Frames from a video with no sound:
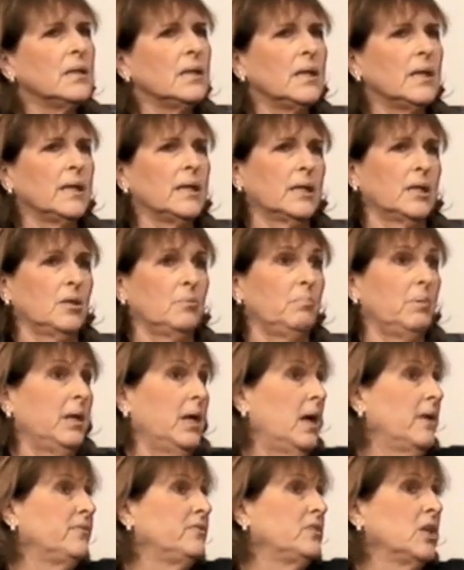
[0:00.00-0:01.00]
It can
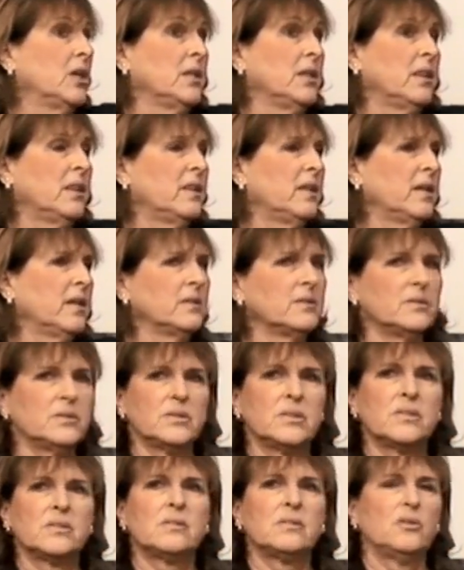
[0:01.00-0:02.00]
be, I've done
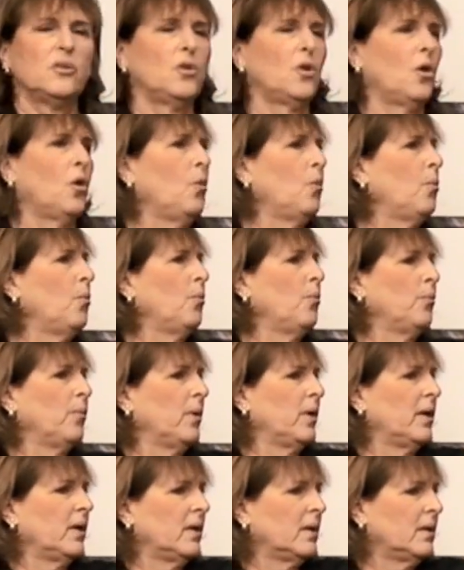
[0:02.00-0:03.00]
things,
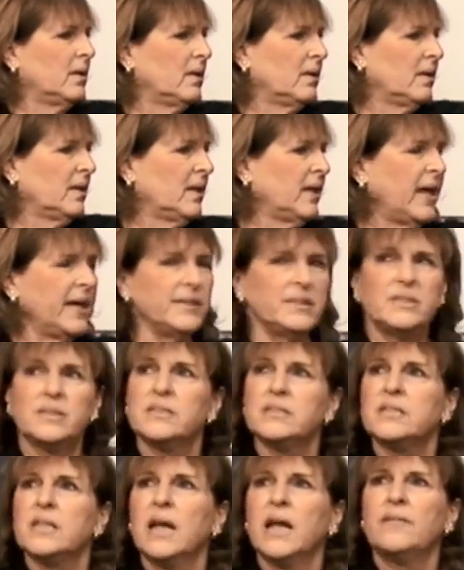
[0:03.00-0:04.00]

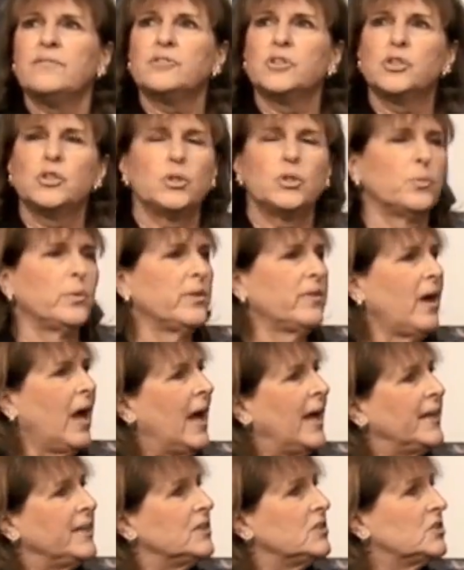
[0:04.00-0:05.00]
cases that have to do with
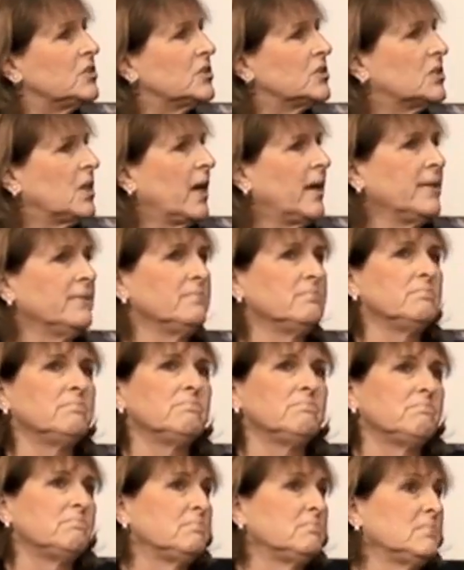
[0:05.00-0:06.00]
ICE. I
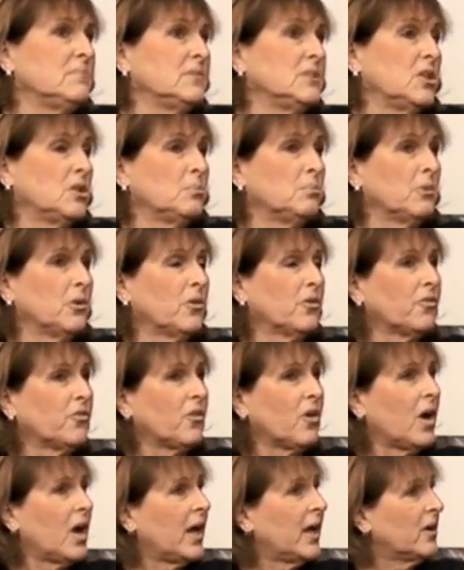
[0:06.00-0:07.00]
did a murder
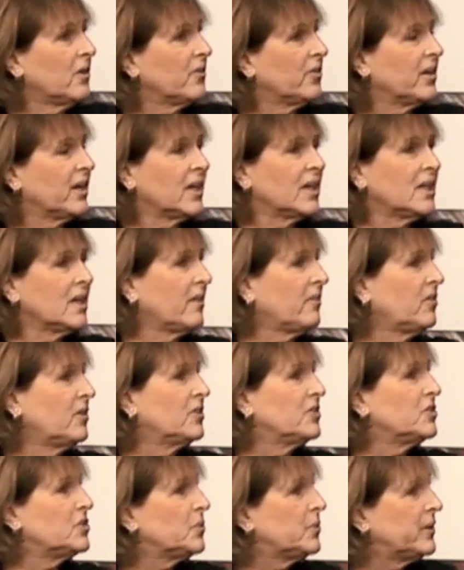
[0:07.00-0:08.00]
for hire that had nothing
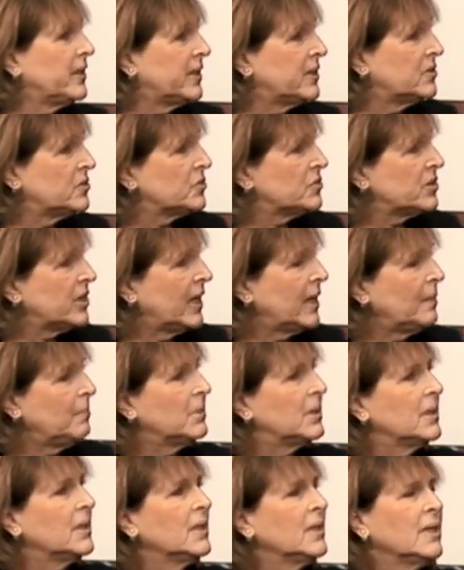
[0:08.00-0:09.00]
to do with
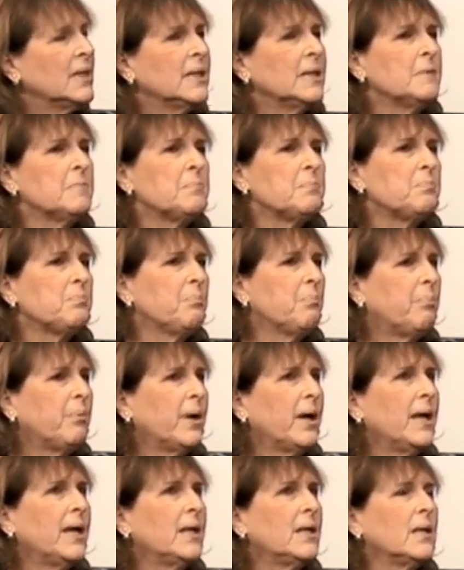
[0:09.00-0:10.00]
entertainment.
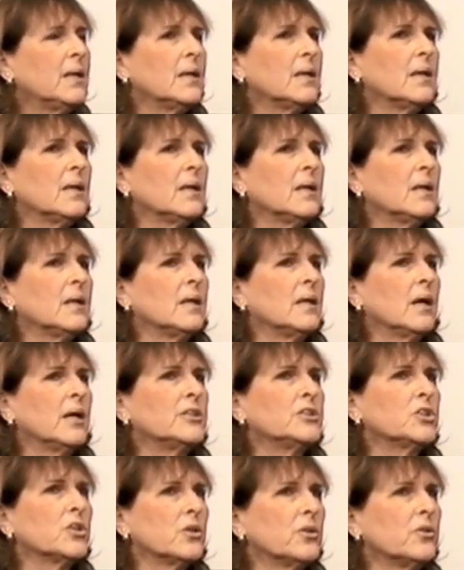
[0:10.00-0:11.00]
But
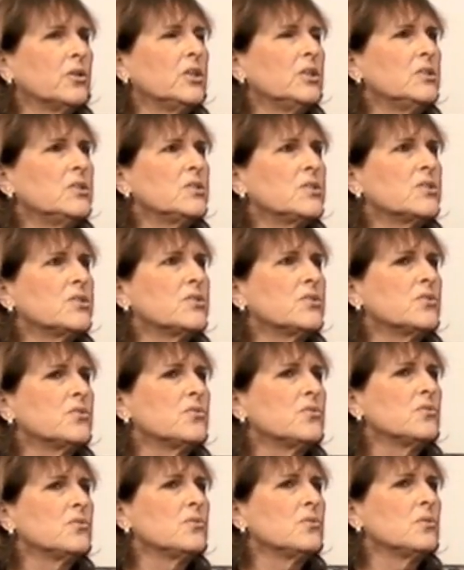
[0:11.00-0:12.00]
attorneys
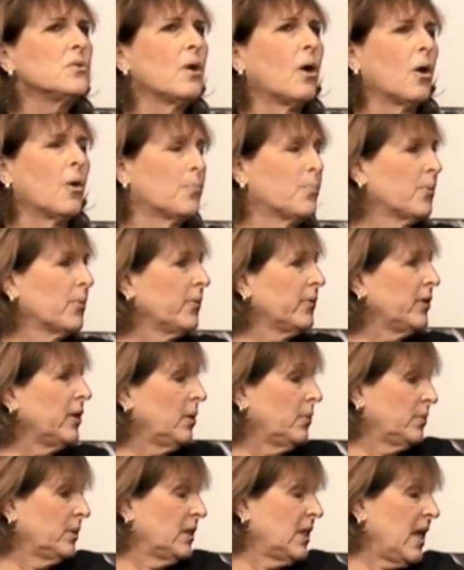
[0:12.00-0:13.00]
are brilliant
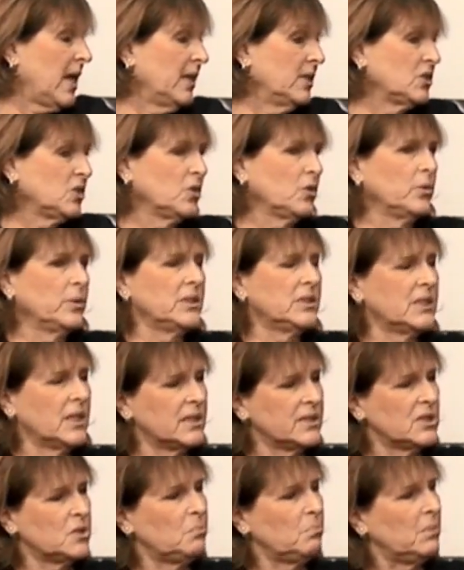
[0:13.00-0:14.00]
at what they do. It
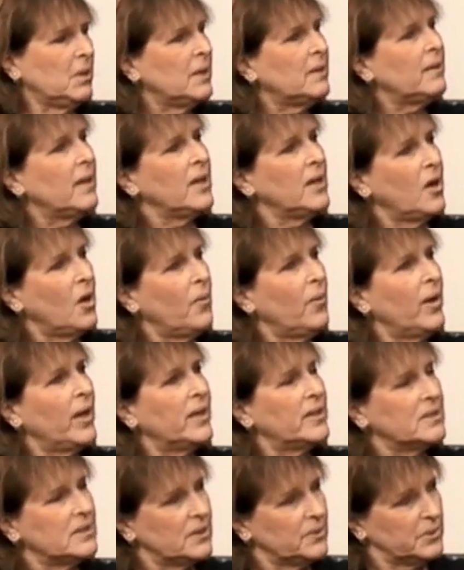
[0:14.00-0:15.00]
doesn't mean they know how
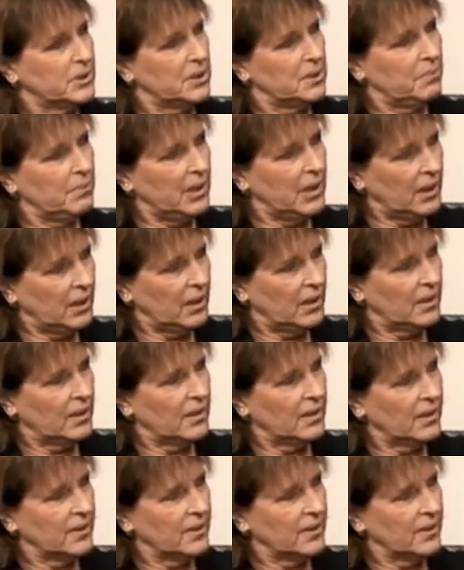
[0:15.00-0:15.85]
to deal with the media.